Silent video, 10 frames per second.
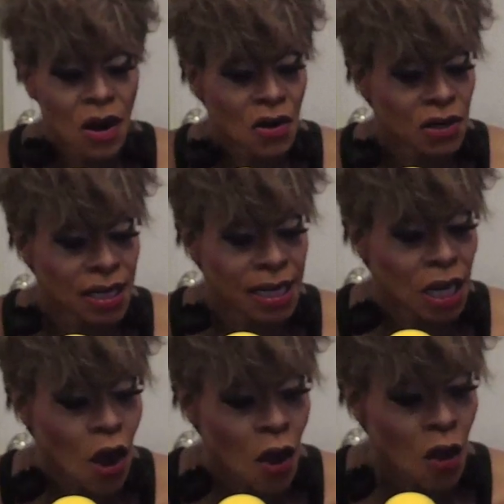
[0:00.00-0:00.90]

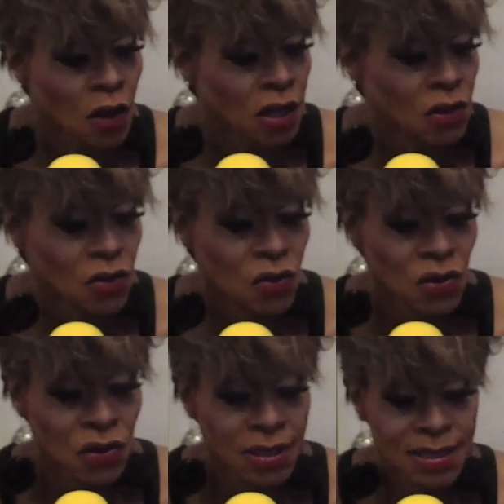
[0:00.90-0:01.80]
Carnegie Hall in New
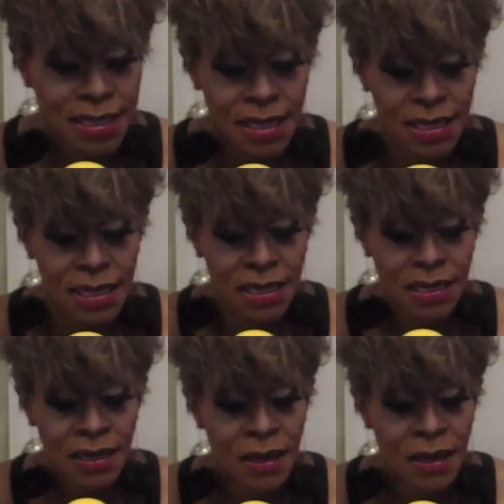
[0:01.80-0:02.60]
York City.